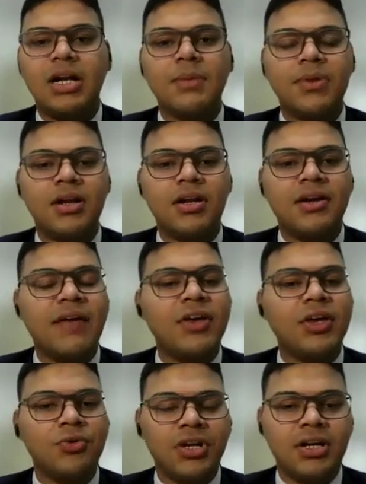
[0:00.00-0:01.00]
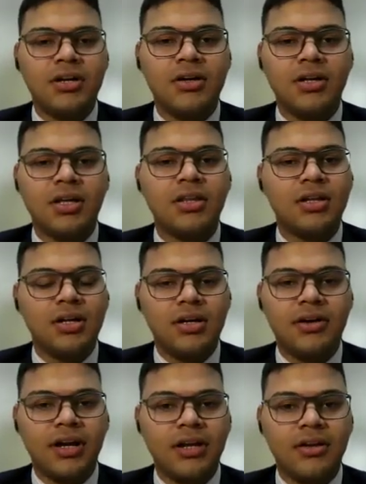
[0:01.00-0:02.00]
multiple driving unit in
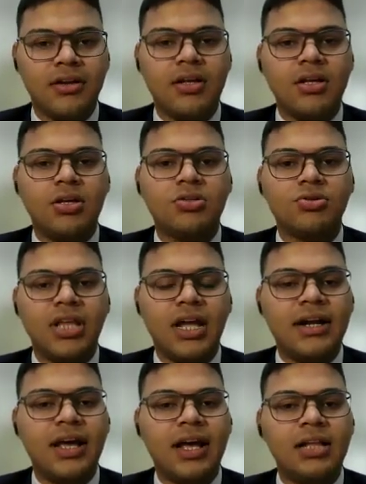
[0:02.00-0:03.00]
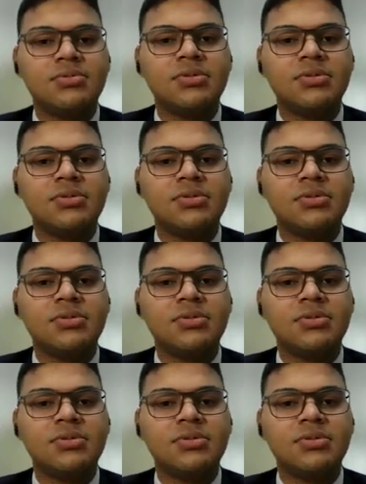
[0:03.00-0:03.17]
the train, so that